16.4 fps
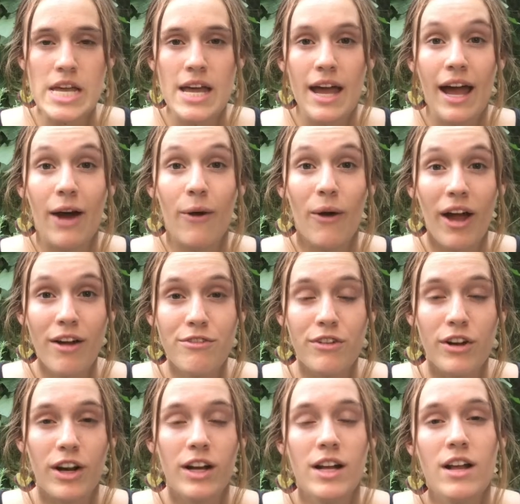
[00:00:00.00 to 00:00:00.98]

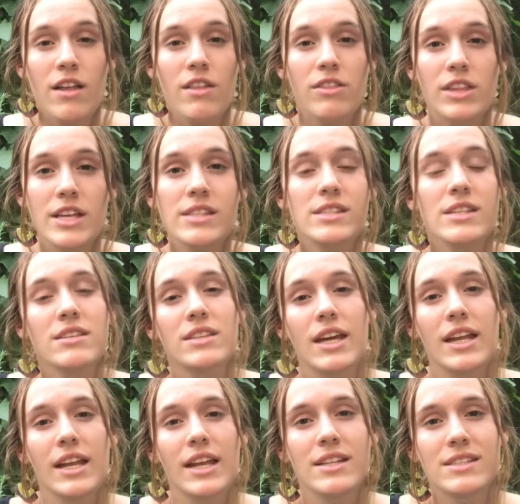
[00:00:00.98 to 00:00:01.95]
However, these
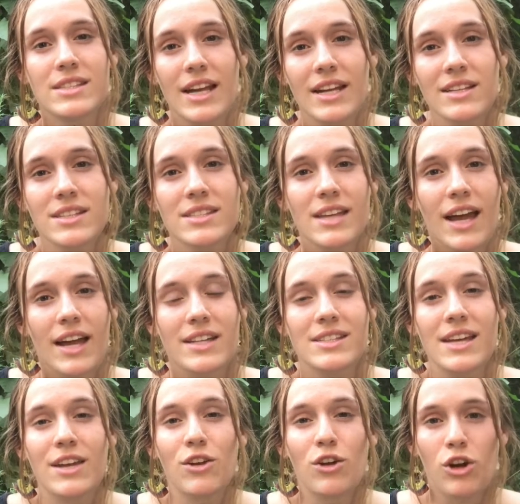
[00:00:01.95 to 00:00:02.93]
synthetic
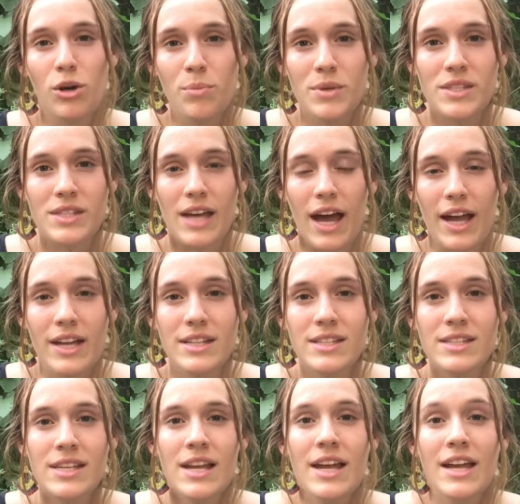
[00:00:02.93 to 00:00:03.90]
insecticides and
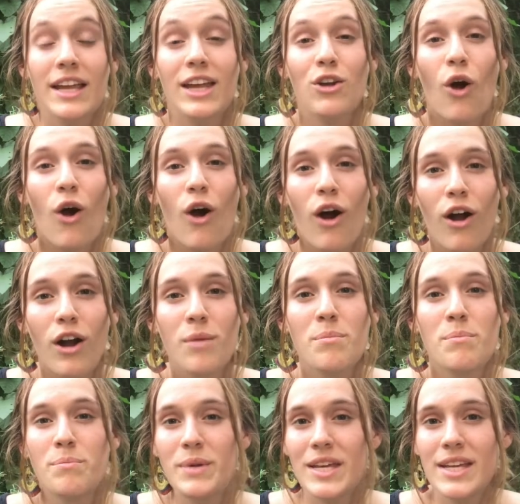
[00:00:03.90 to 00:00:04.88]
herbicides can
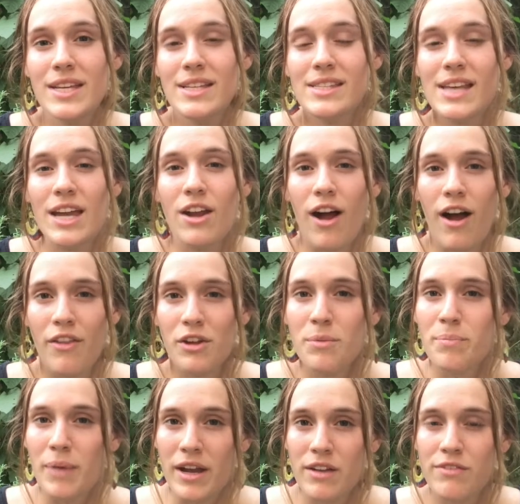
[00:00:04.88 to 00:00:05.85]
harm bees and other
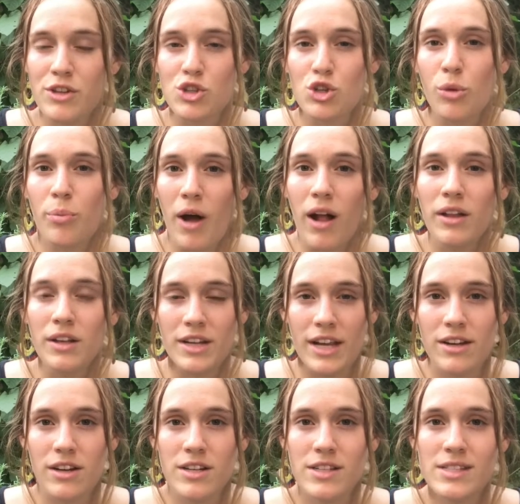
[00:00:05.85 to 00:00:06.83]
beneficial
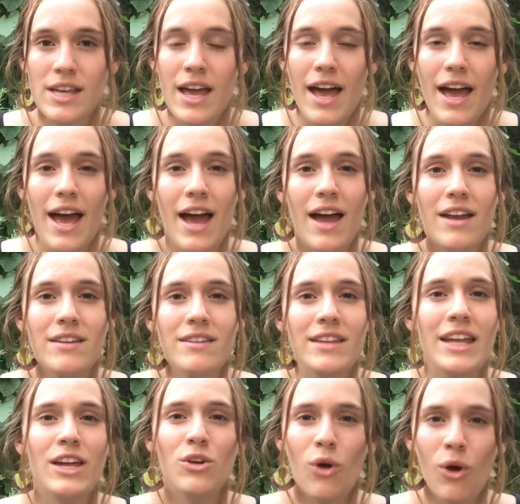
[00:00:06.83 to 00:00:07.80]
pollinators, and
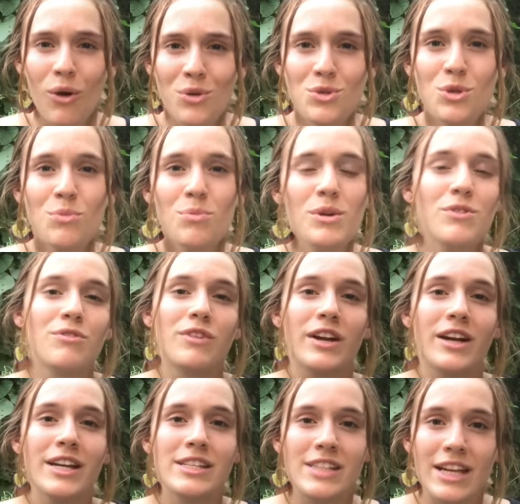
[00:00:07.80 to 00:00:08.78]
they can also be
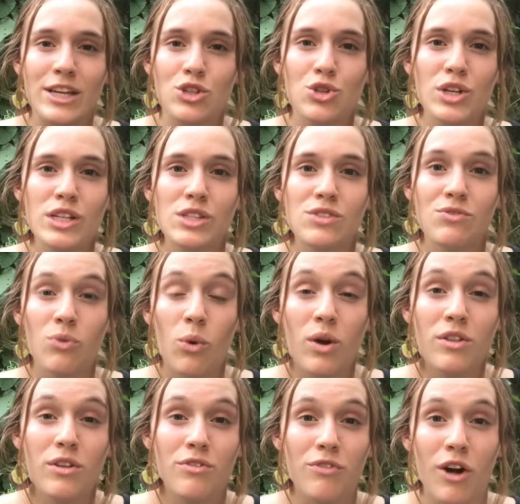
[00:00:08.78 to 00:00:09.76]
very dangerous
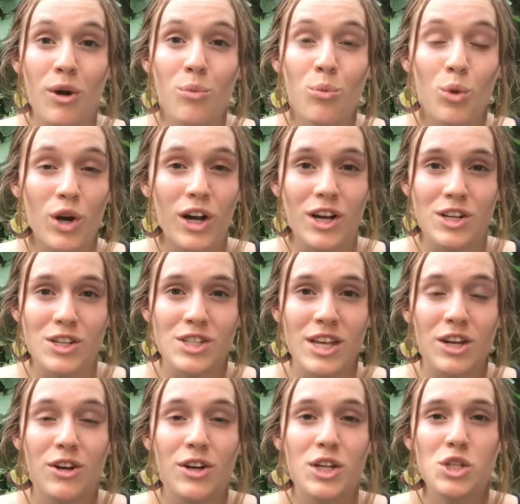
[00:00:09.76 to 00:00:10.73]
for the farm workers
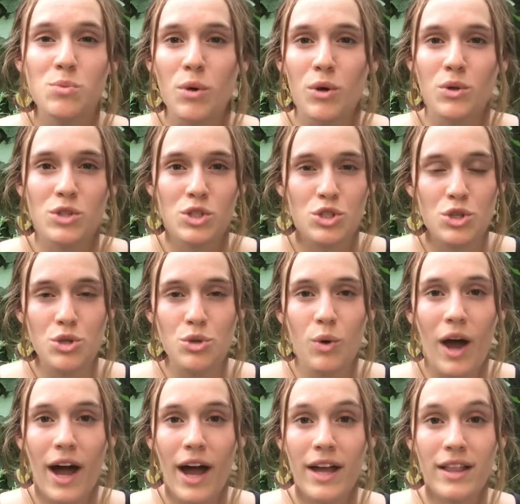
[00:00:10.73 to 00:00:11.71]
that are exposed to
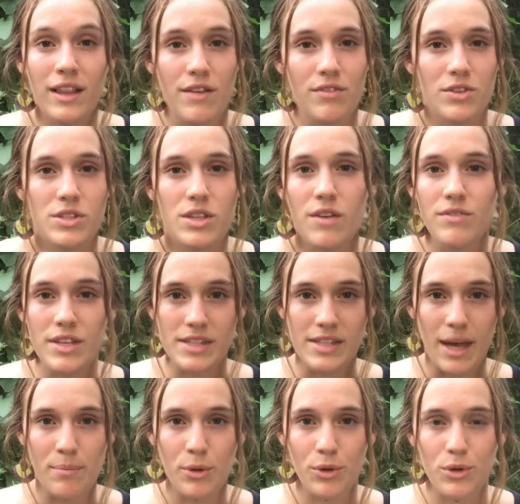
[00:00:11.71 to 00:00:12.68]
high levels of these
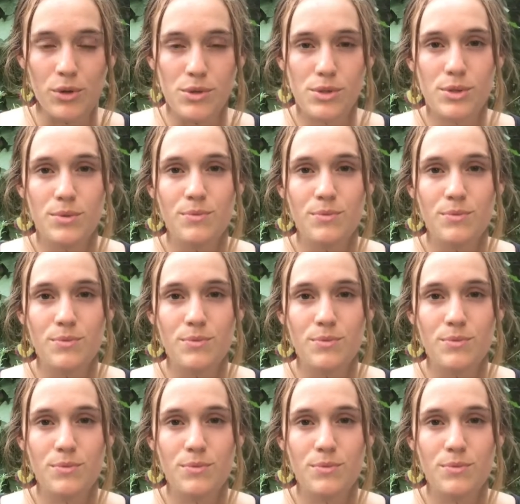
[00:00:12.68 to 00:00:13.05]
chemicals.